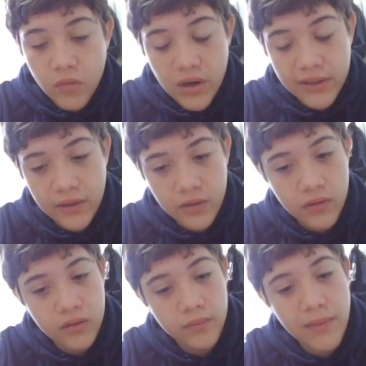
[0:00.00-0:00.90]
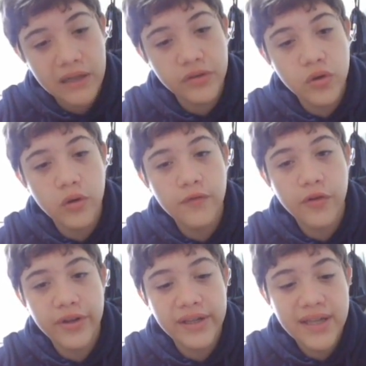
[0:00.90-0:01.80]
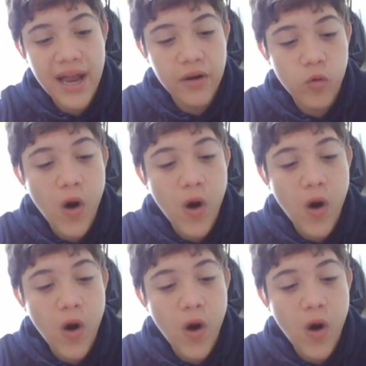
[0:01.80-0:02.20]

Well, Magnus going for the attack.